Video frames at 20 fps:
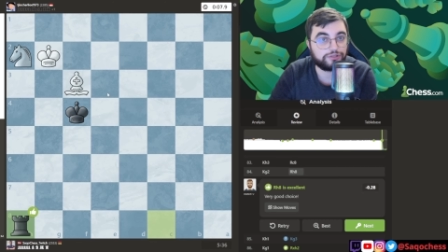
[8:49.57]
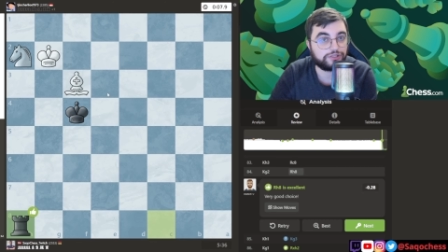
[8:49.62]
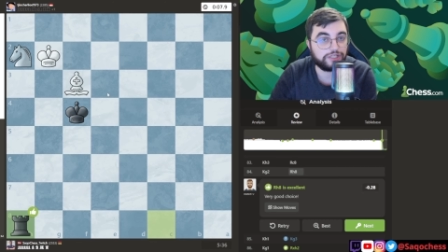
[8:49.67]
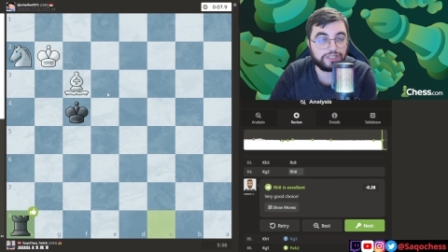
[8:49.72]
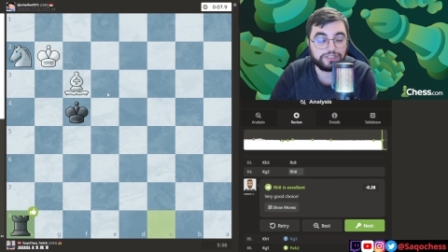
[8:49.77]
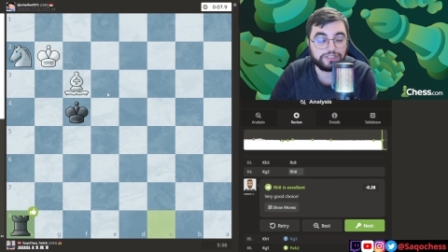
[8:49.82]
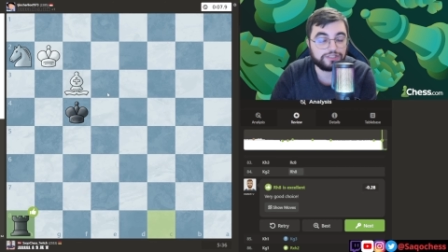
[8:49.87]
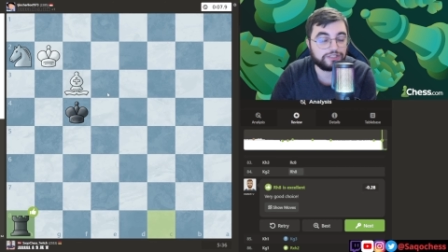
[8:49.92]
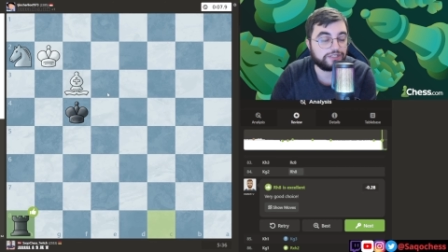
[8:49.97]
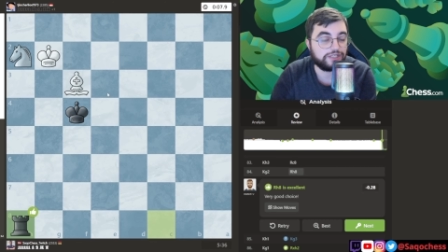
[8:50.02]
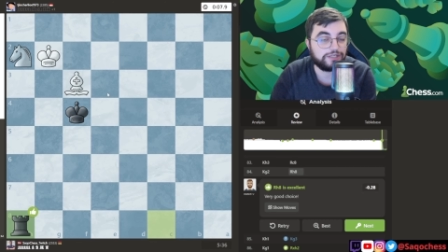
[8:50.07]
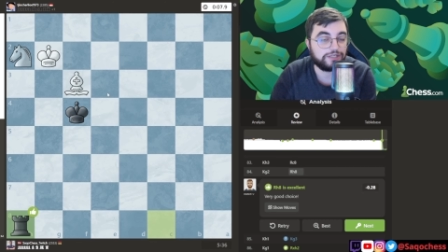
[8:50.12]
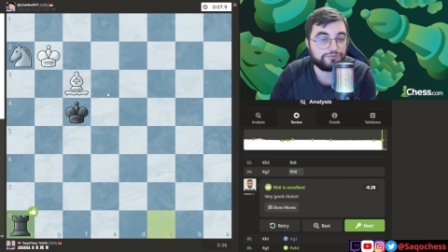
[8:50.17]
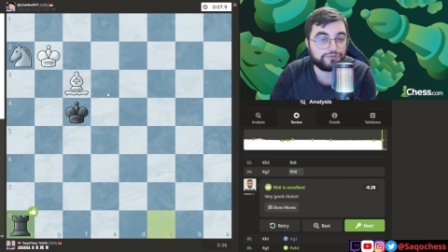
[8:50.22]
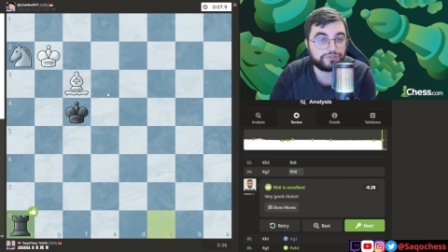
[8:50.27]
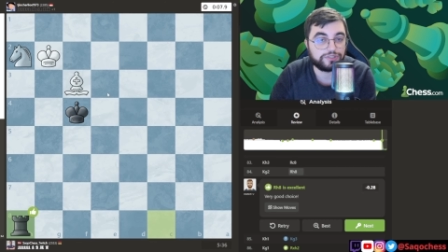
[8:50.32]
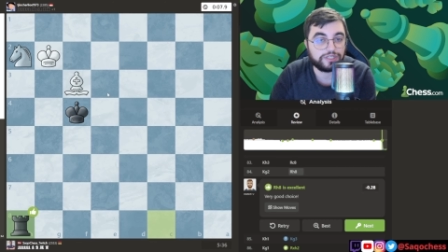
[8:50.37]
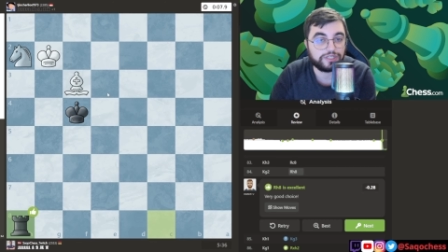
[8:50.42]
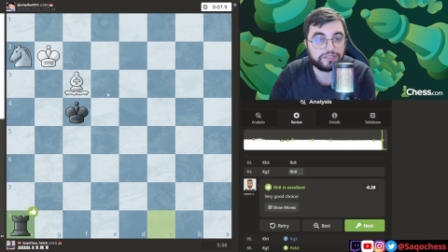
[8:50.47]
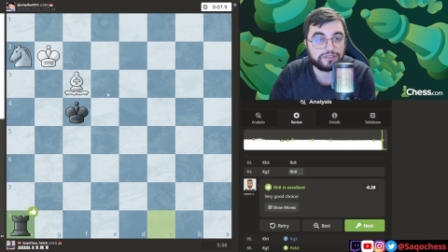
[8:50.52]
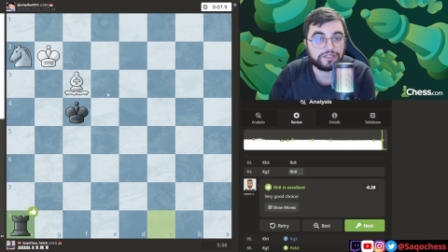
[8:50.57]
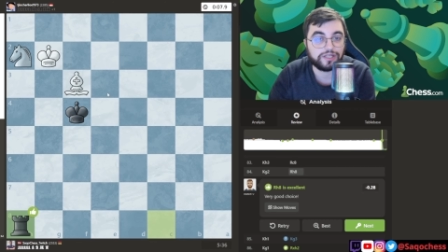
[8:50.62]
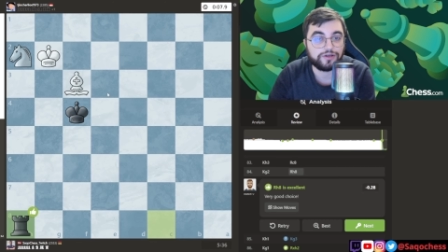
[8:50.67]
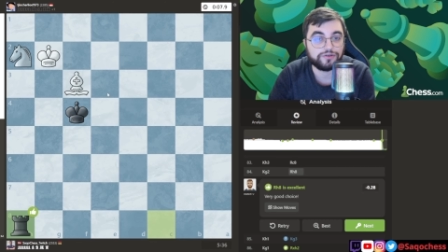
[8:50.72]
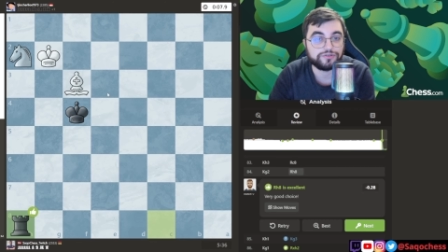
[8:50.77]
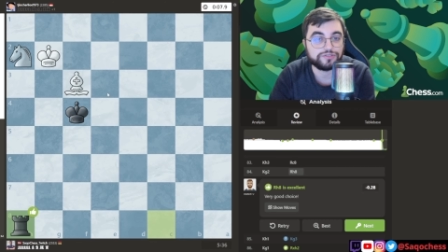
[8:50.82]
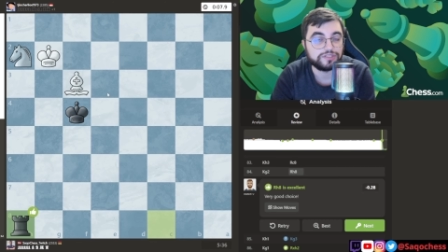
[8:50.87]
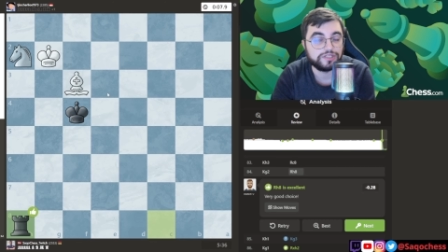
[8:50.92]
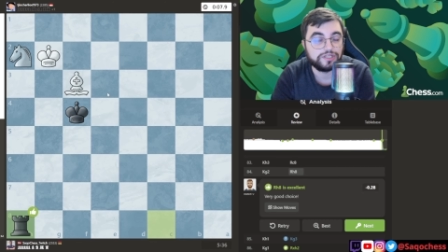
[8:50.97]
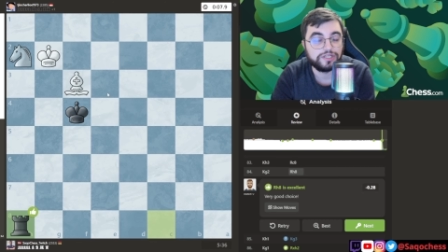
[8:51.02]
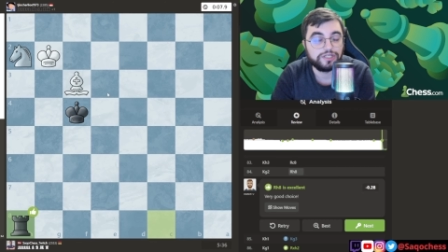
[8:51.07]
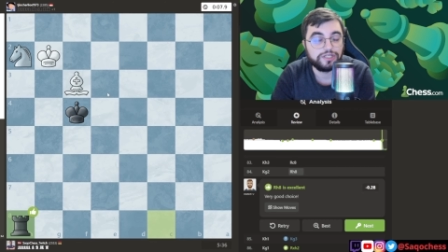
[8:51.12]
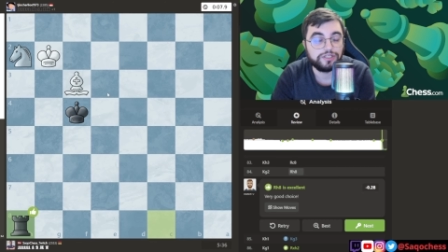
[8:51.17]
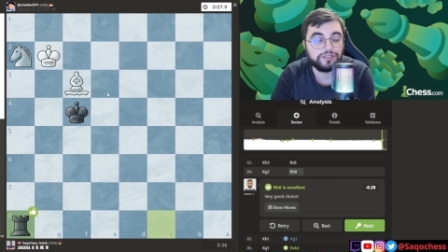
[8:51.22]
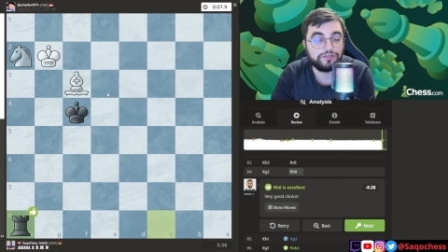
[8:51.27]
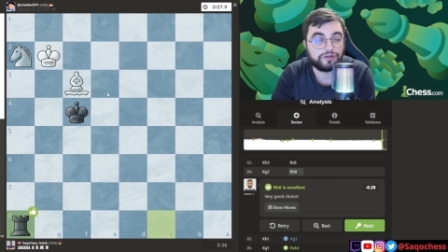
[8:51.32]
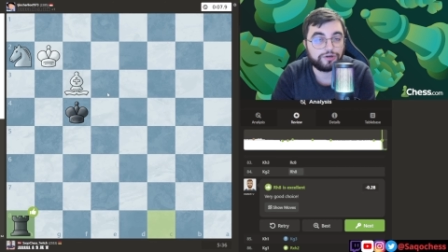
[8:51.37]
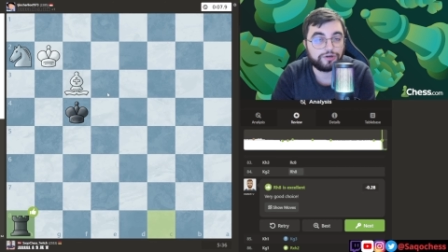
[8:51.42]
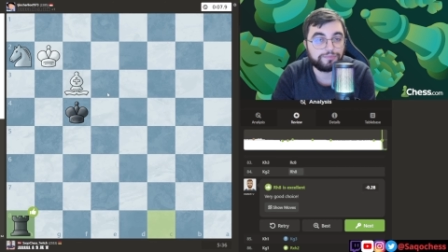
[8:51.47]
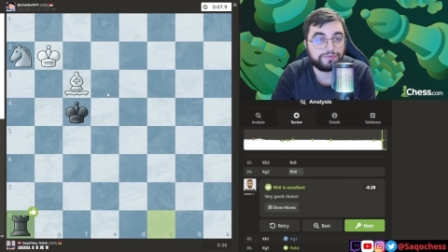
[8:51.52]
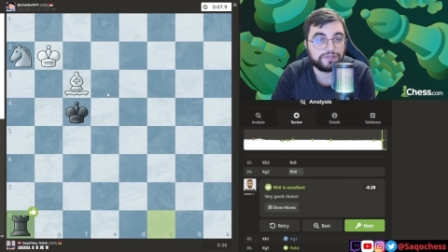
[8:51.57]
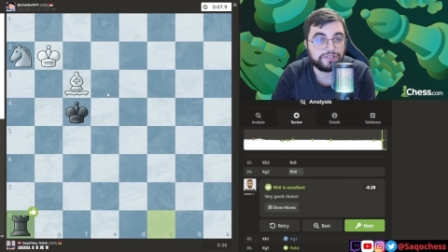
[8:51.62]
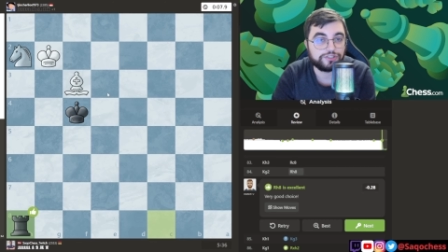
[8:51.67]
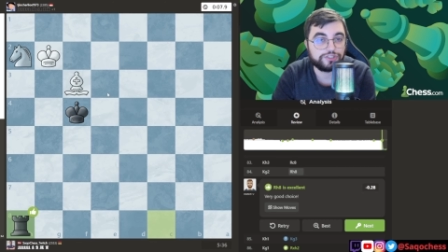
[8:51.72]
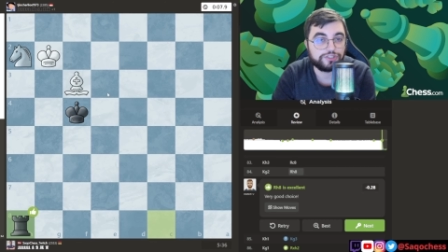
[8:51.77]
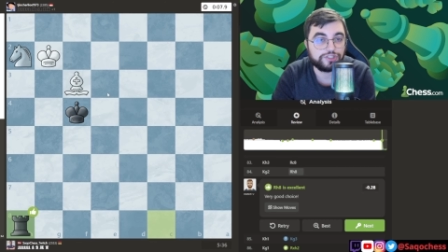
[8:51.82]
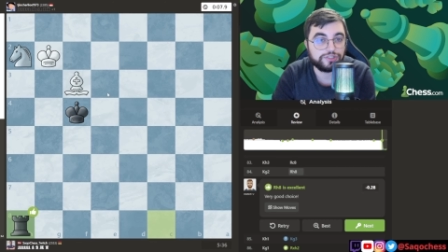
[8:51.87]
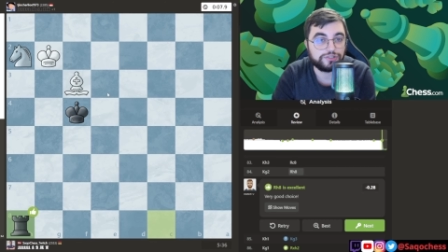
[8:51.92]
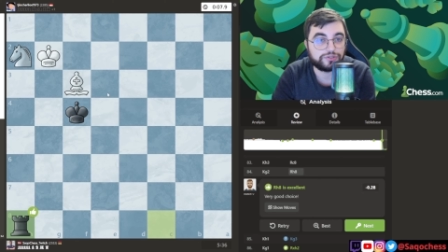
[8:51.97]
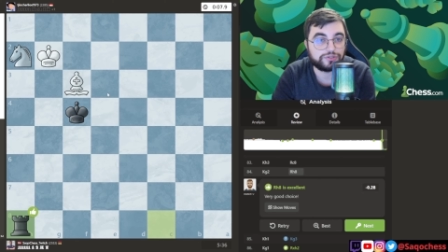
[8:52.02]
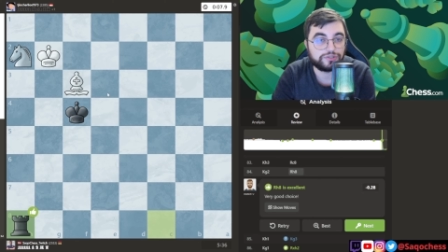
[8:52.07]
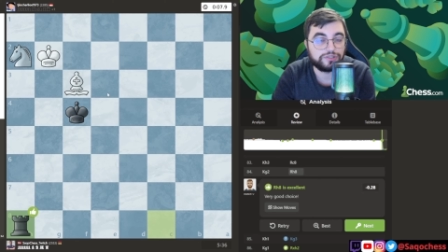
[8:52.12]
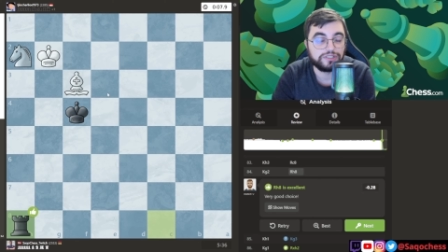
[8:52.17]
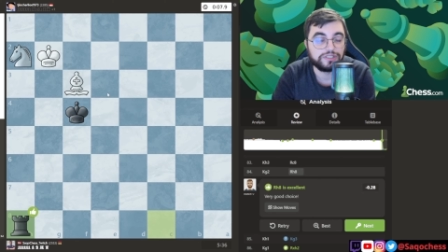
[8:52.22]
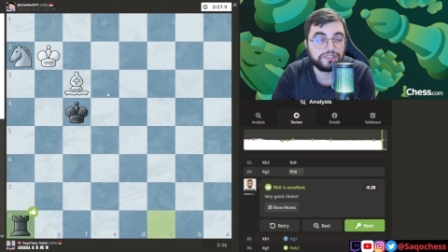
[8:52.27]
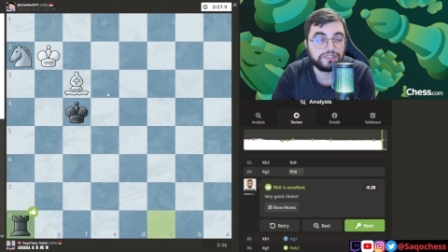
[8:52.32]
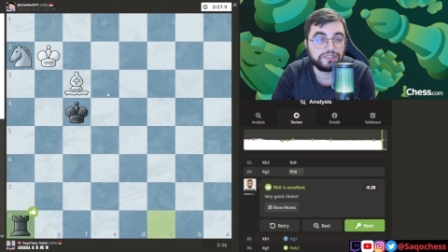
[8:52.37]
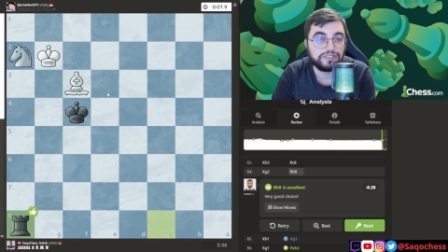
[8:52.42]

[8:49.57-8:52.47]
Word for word: Okay, in the game you can now your opponent cheater.